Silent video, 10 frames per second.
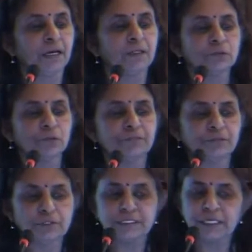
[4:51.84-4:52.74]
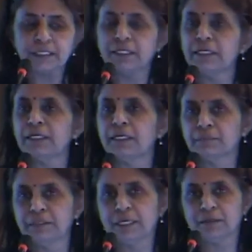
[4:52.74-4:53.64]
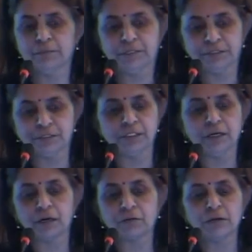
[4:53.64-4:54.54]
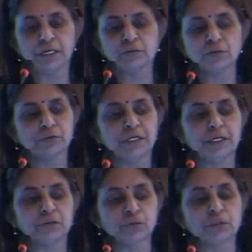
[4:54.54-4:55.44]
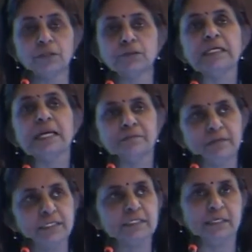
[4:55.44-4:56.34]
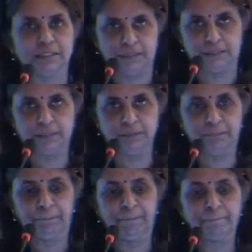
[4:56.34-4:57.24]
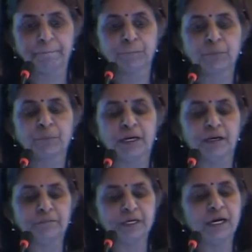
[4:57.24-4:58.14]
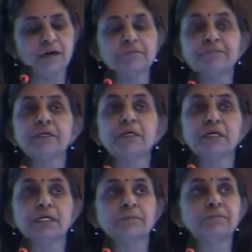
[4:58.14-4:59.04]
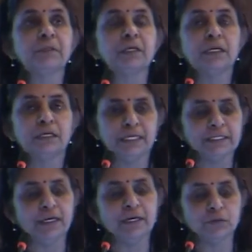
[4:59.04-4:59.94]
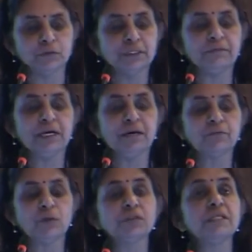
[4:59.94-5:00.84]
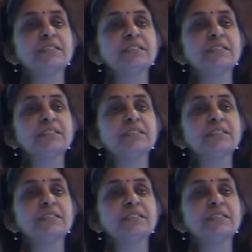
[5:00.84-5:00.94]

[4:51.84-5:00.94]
So if you see the urban agglomeration, according to the 2011 census, we have data now that we have more than